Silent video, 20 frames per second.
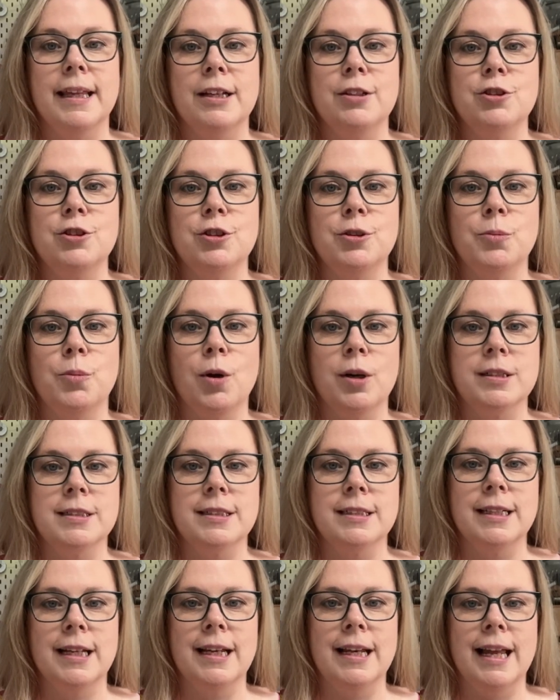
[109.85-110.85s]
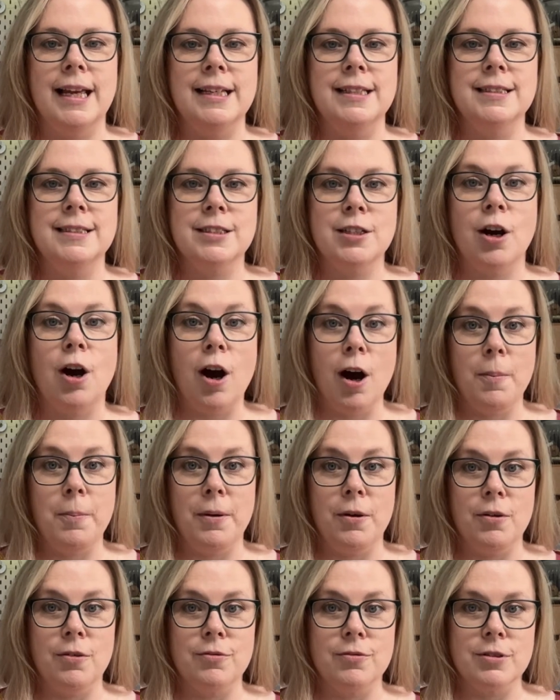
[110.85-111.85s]
then she wanted a lace top
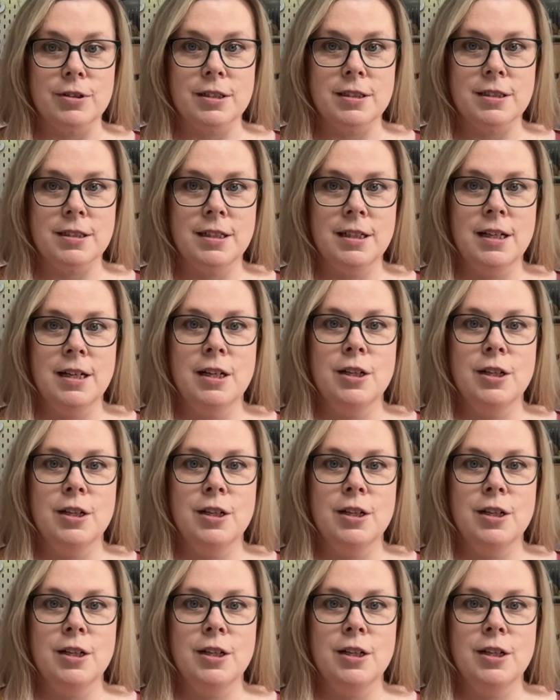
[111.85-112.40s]
over it.